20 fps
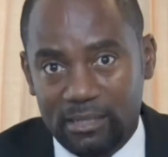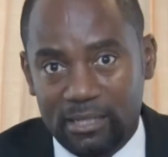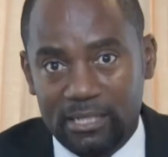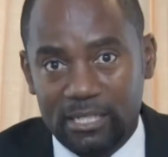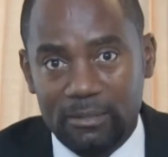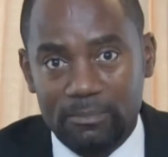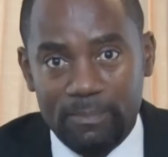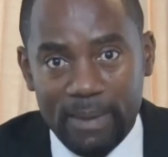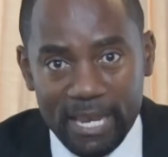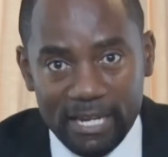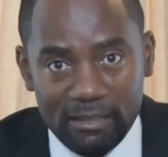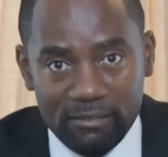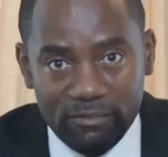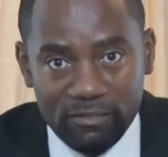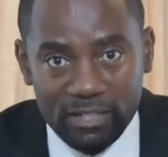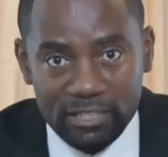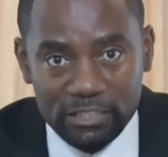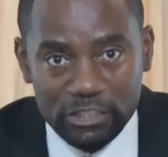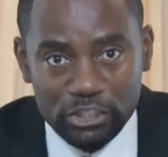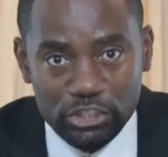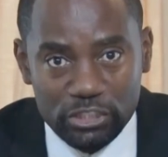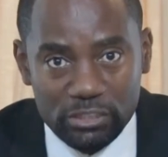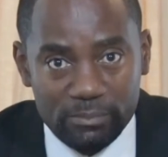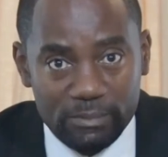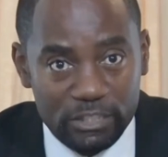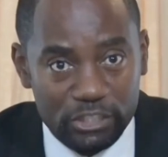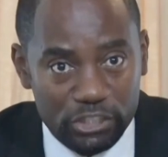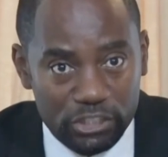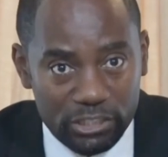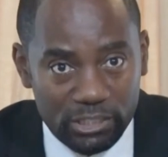the benefits should be
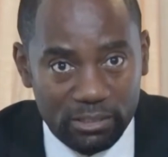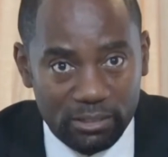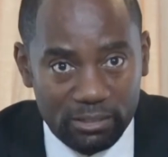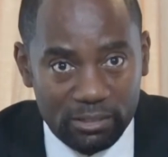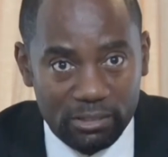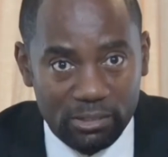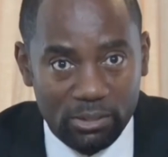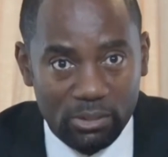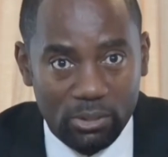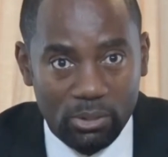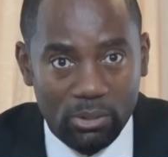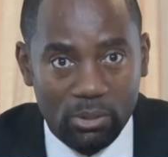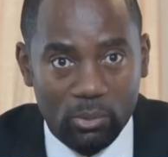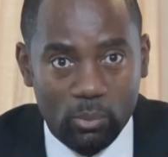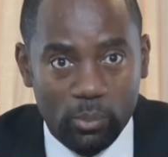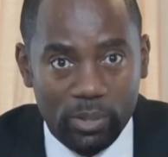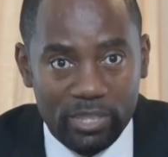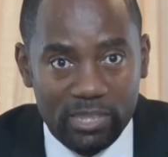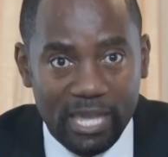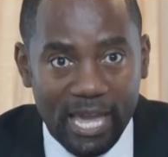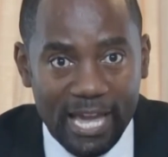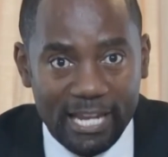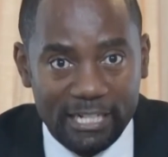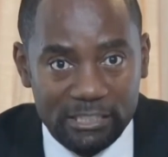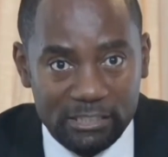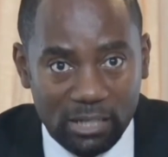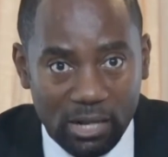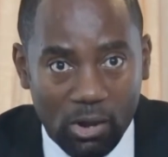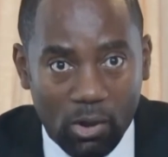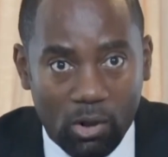shared with and
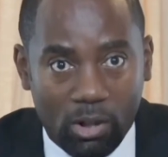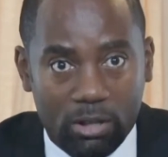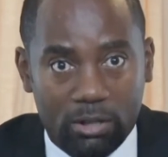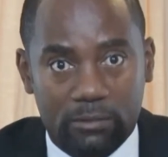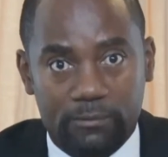to all.